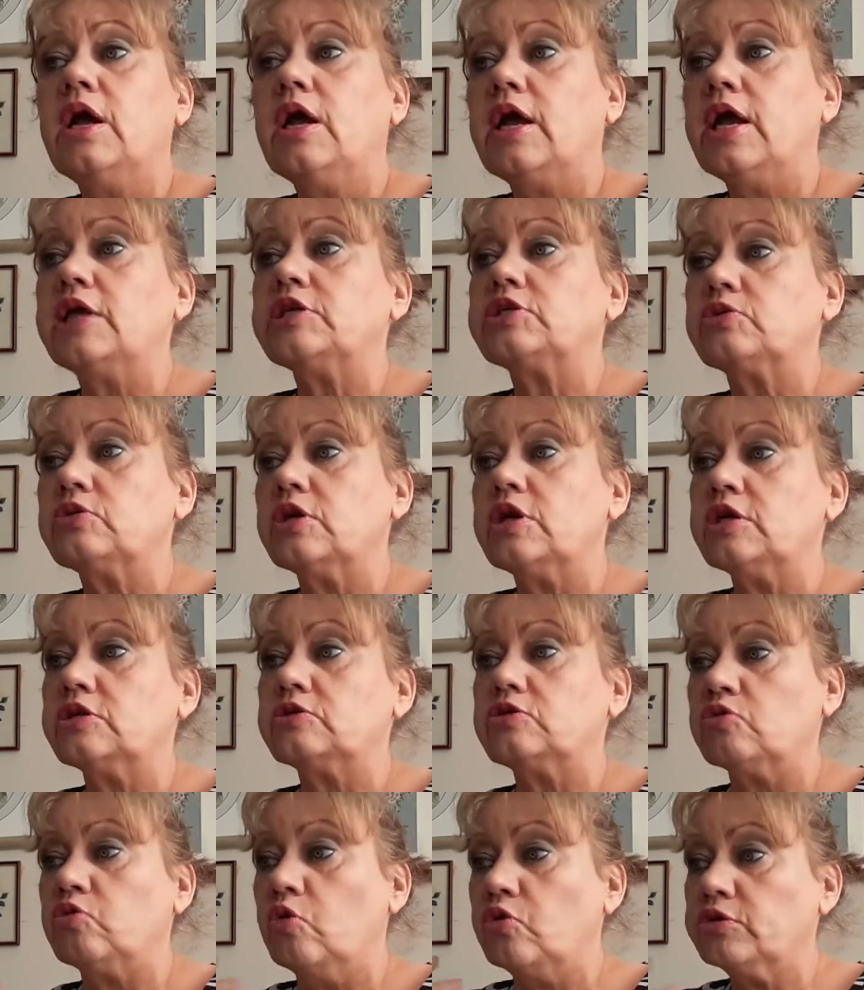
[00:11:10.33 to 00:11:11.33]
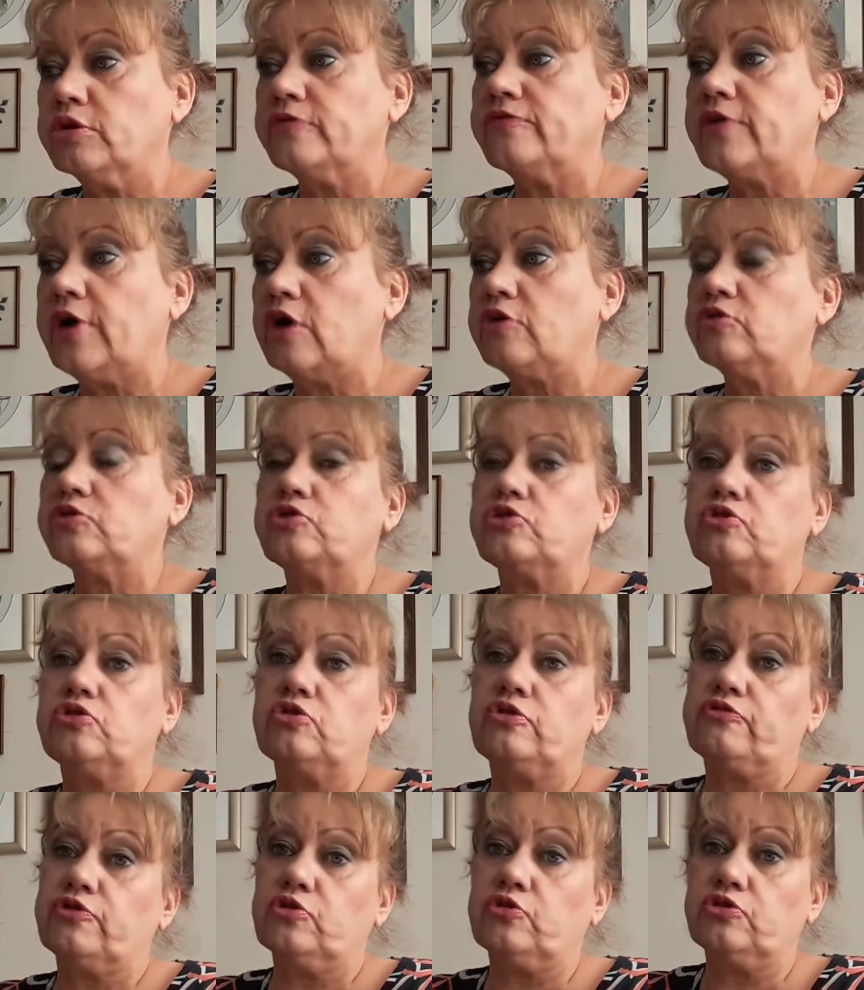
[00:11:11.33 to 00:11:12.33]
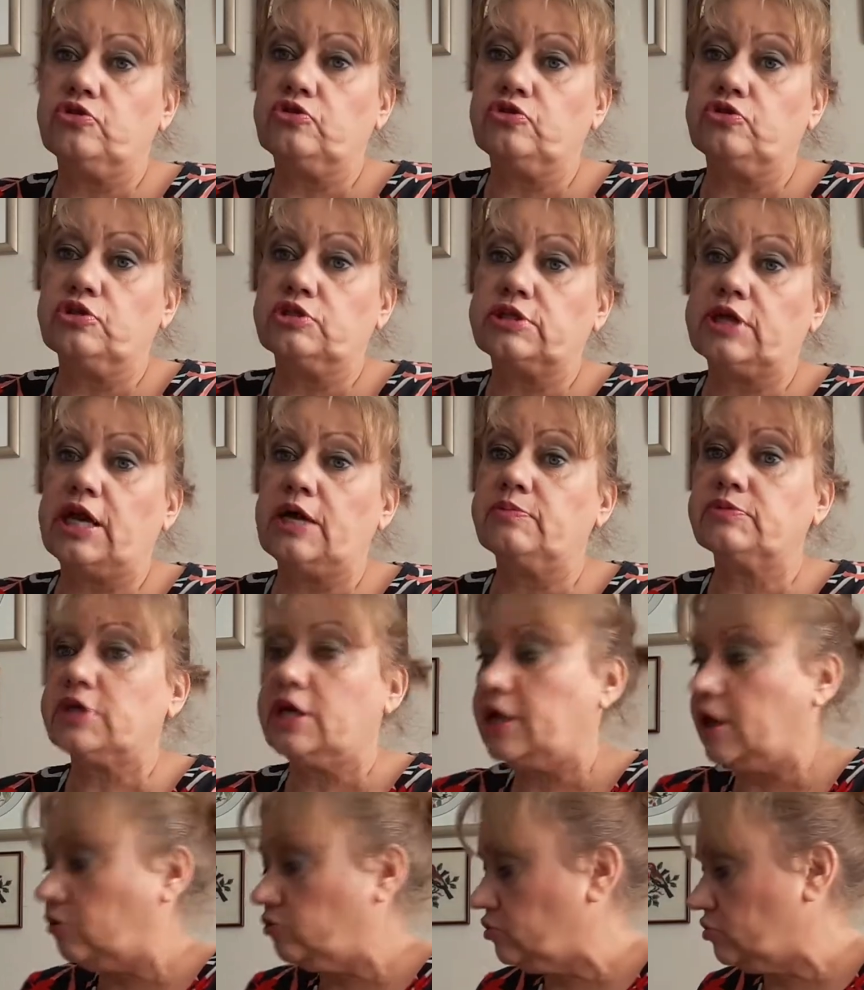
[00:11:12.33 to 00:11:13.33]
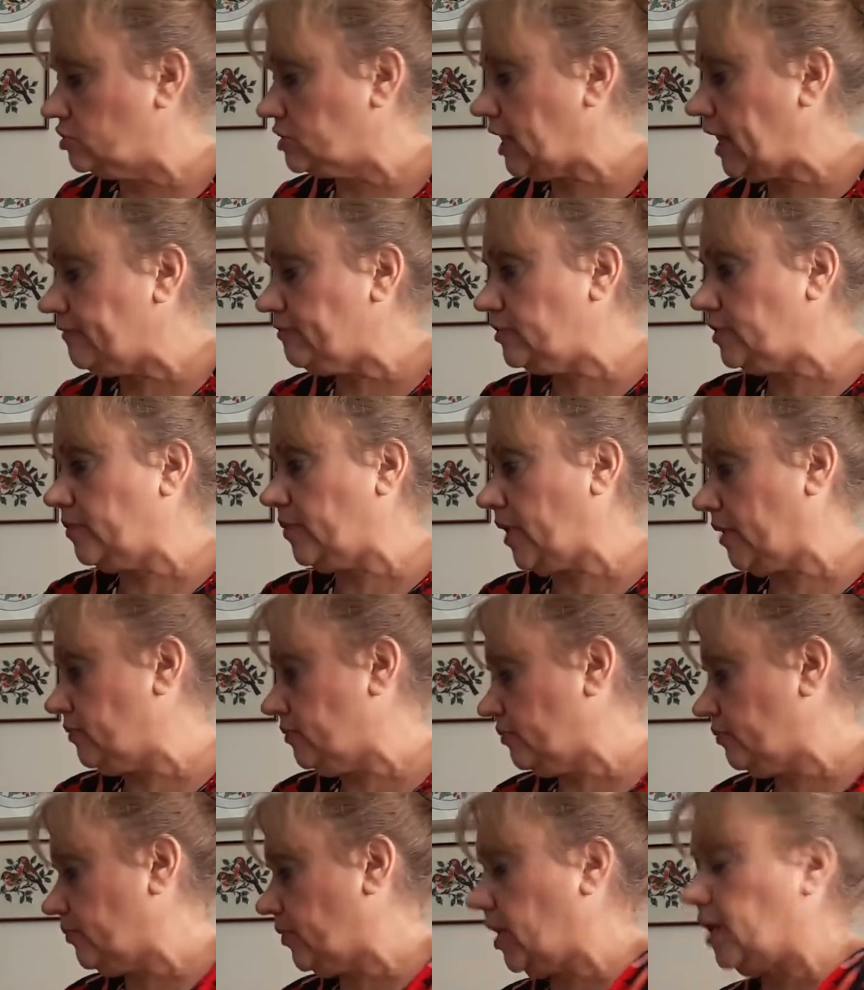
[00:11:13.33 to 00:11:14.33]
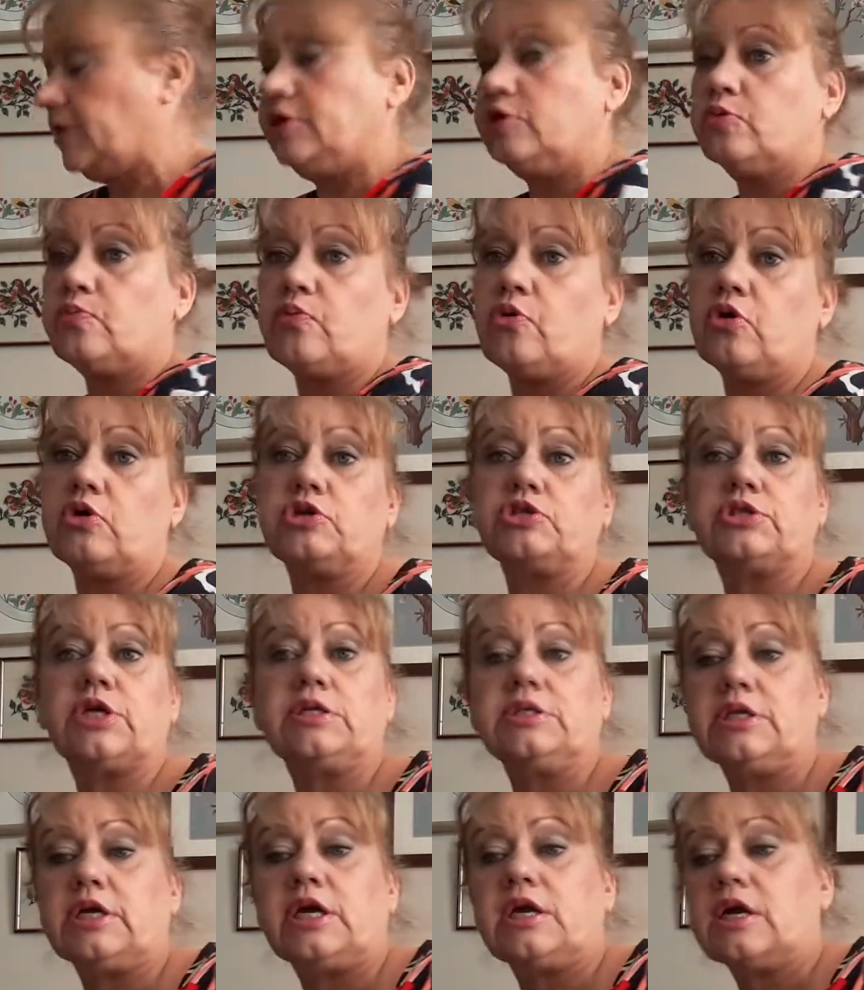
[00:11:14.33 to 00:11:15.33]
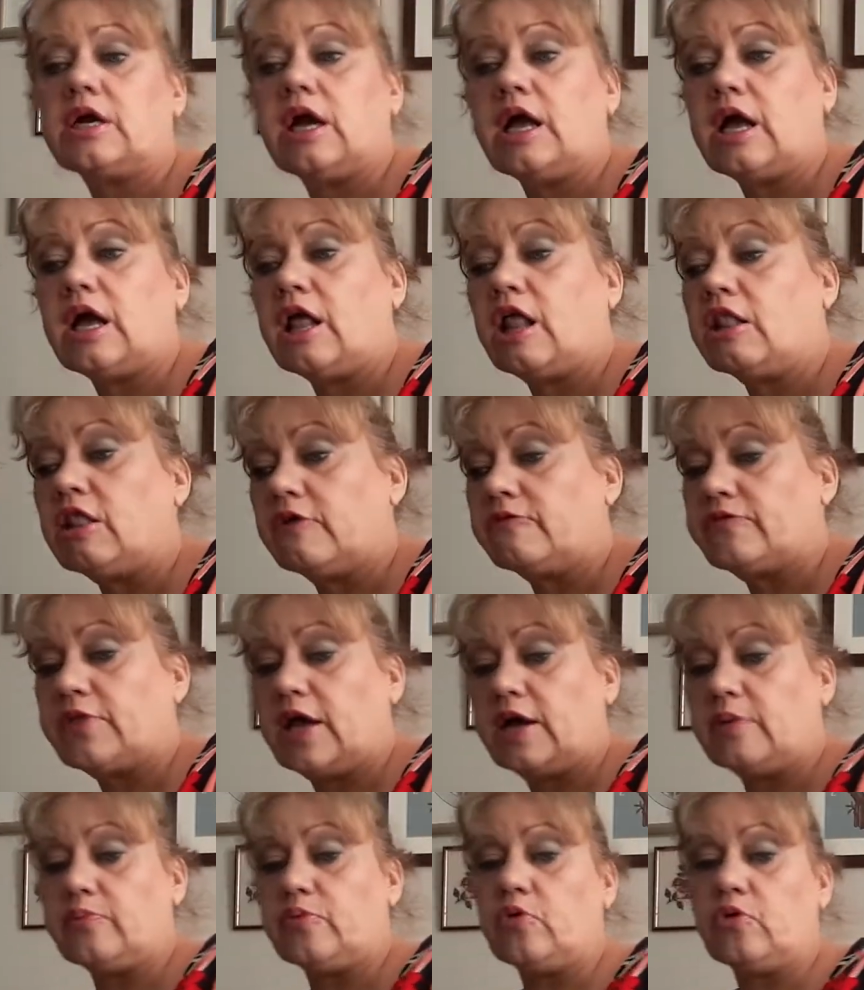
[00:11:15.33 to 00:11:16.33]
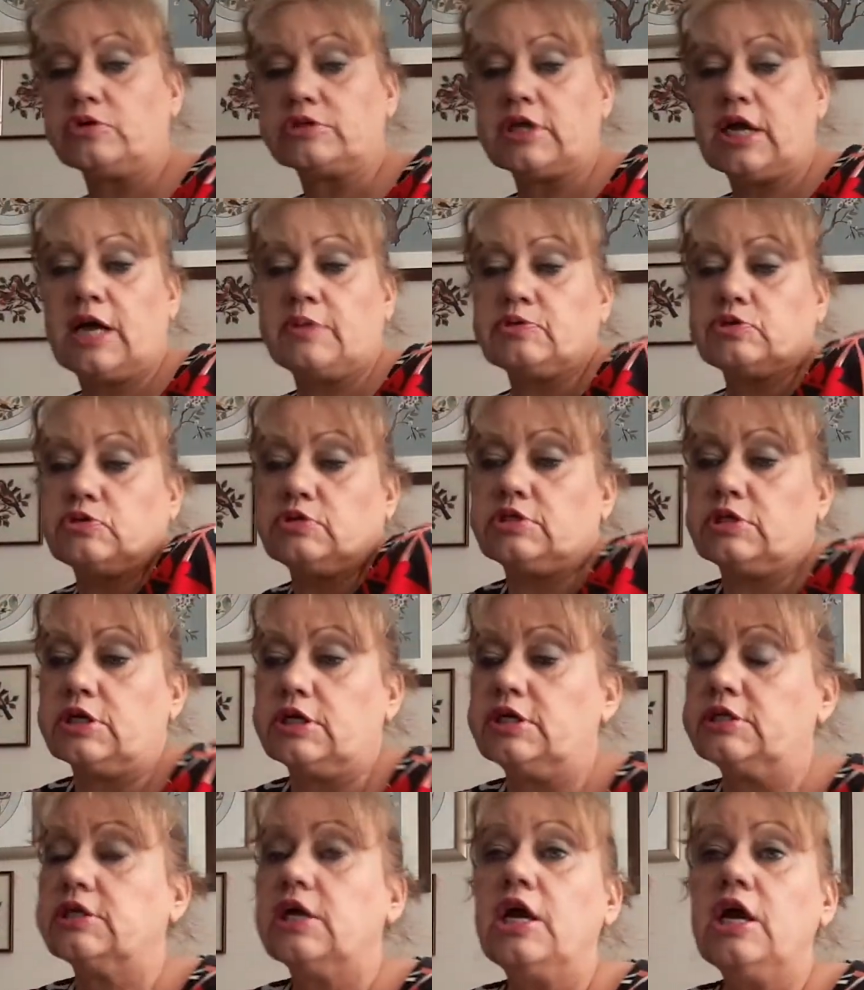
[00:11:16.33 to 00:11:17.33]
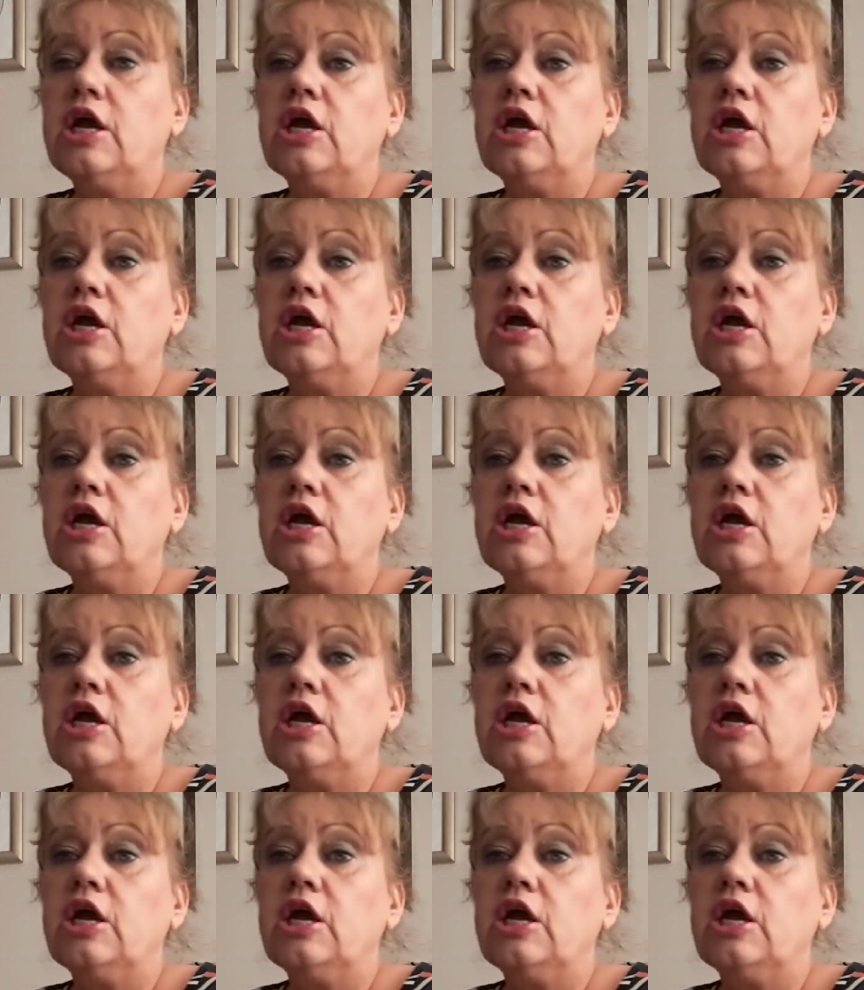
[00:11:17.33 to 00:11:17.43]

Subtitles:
It's only value to you if you're going to use the items, and I'll use everything that I've got a nail polish in there. I love that box, absolutely delighted.